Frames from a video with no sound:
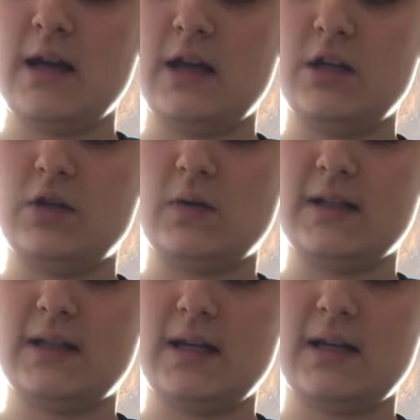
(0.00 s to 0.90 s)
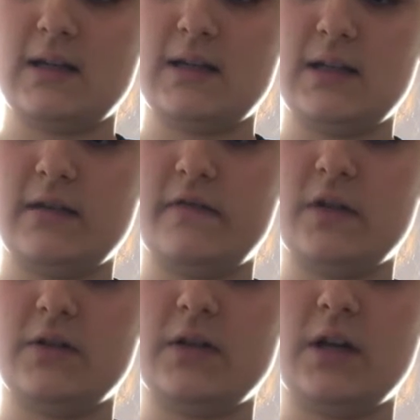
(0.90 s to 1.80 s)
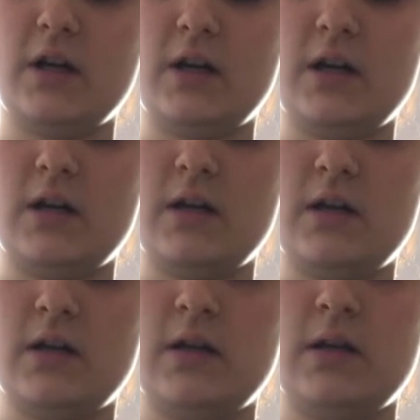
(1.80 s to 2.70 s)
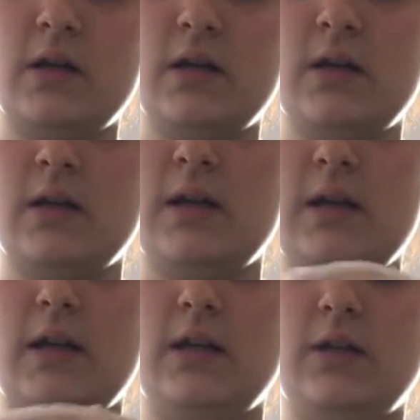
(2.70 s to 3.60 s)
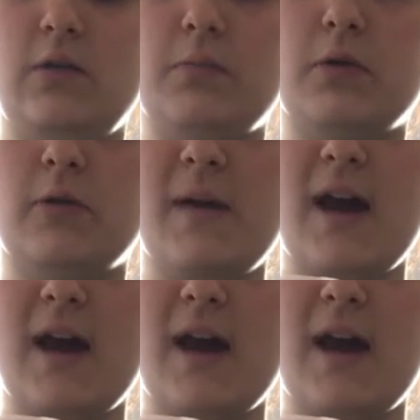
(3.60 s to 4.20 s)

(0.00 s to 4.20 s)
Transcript: and you twist it till it feels secure, and you pull